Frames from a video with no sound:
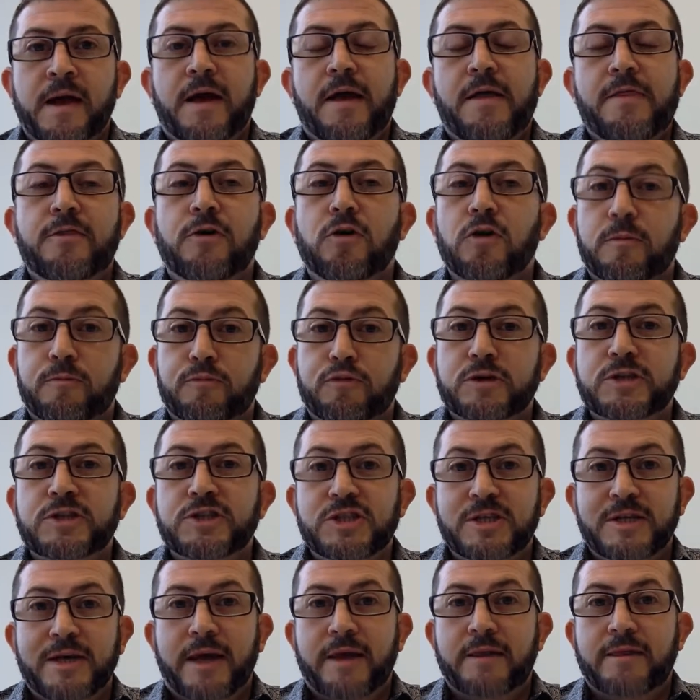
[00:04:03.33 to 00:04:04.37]
And they'll
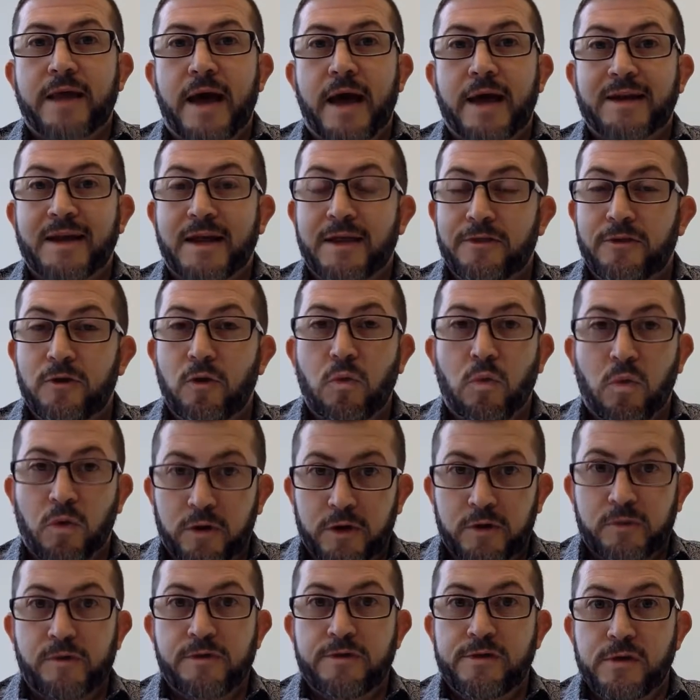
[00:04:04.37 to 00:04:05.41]
appreciate that, and they'll
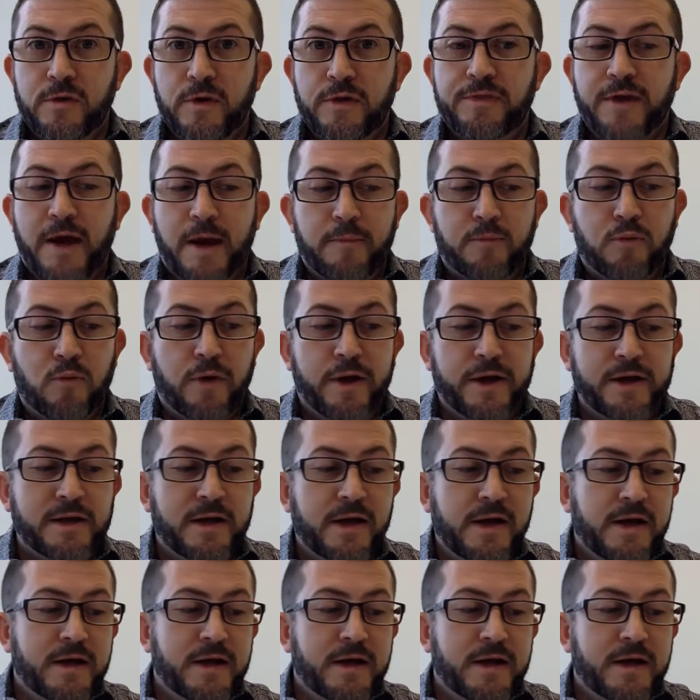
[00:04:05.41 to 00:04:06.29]
work with you at that point.